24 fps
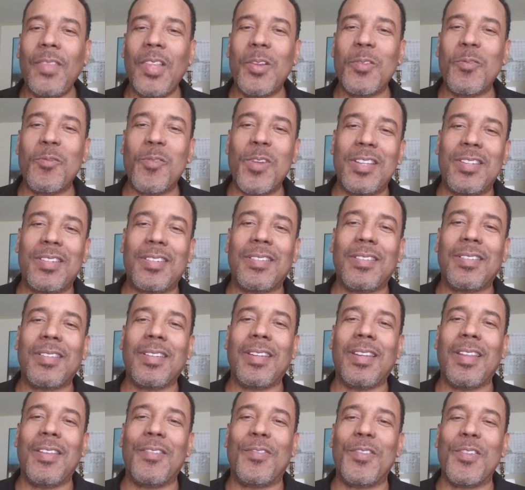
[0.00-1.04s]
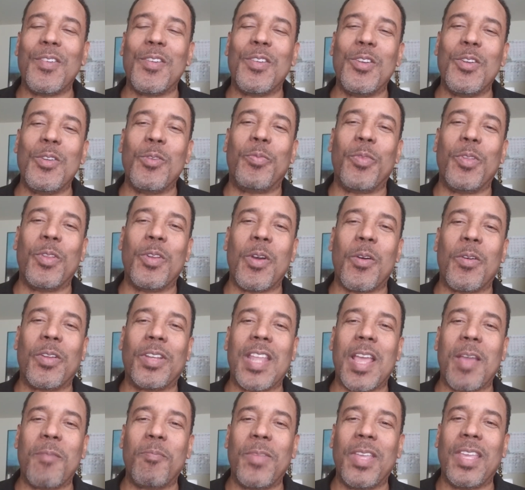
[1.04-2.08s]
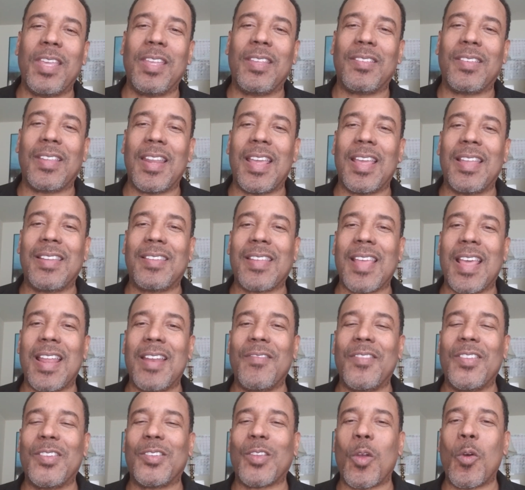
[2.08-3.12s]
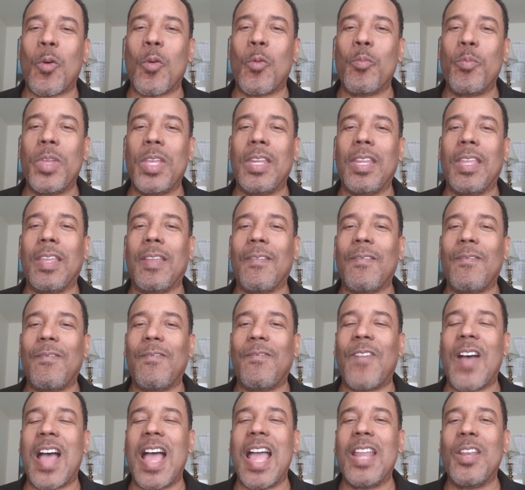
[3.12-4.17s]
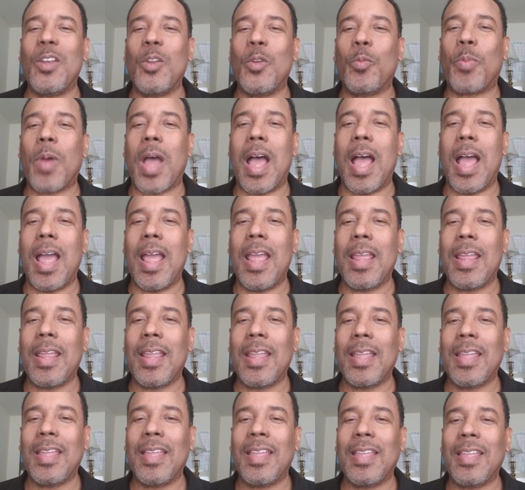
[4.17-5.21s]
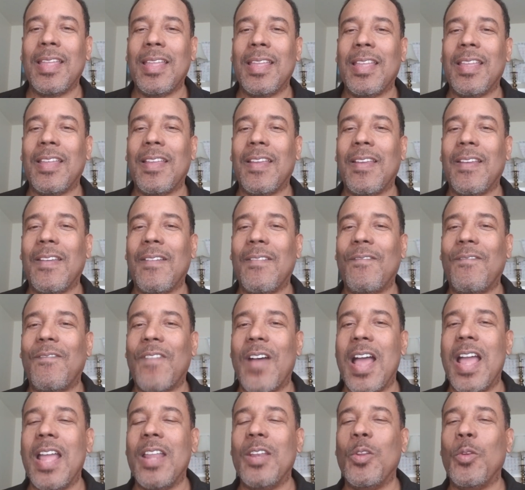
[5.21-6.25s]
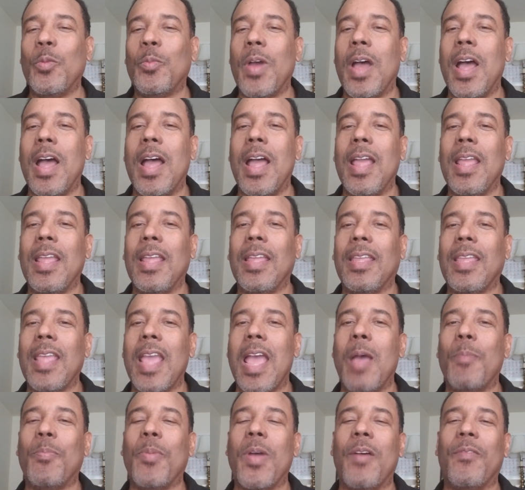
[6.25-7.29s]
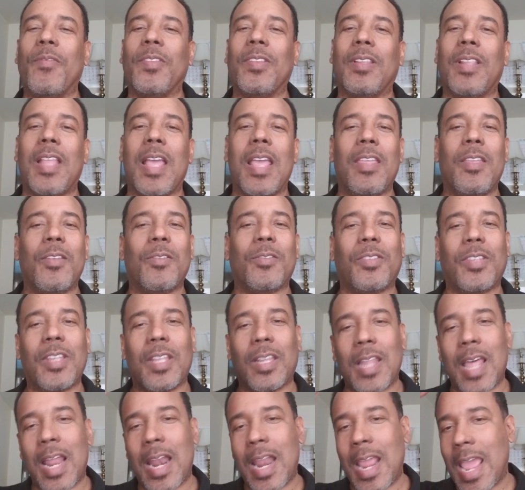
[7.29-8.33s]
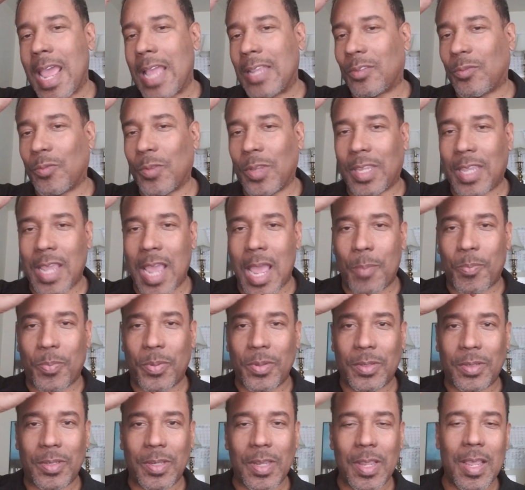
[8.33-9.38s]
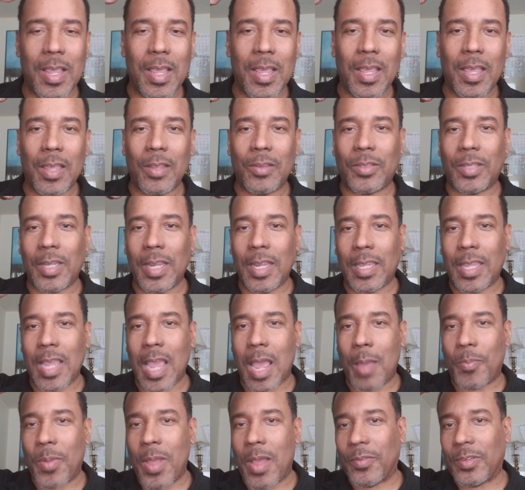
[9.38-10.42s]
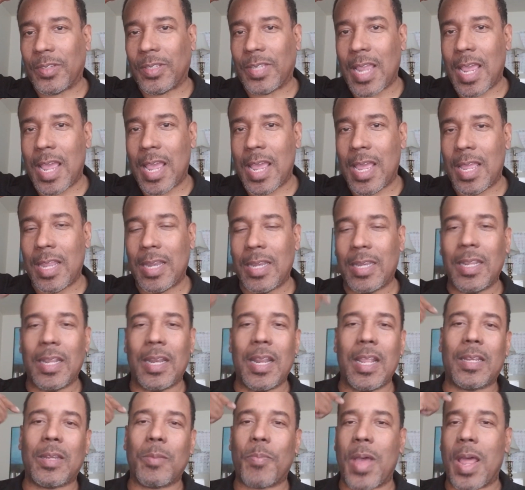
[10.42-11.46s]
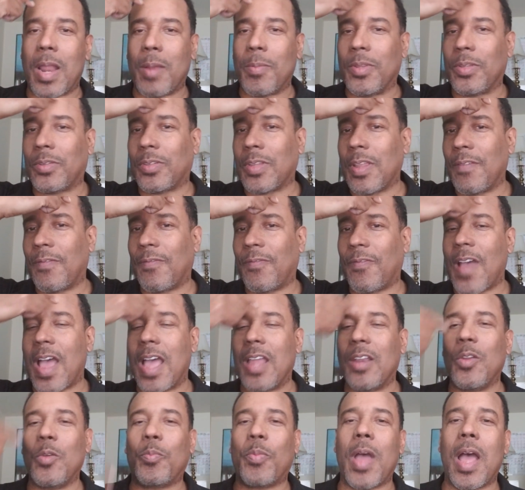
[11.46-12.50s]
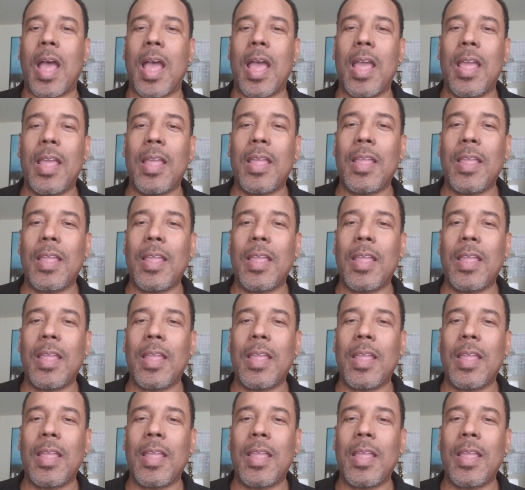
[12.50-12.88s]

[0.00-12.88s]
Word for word: which if you're a Nupe, you know what that means. It has kind of its own meaning. Phi Nu Pi, Phi Nu Pi. Kappa Alpha, like you'll see a lot of hats with kappas. It'll say Kappa Alpha Psi, then at the bottom it'll say Phi Nu Pi,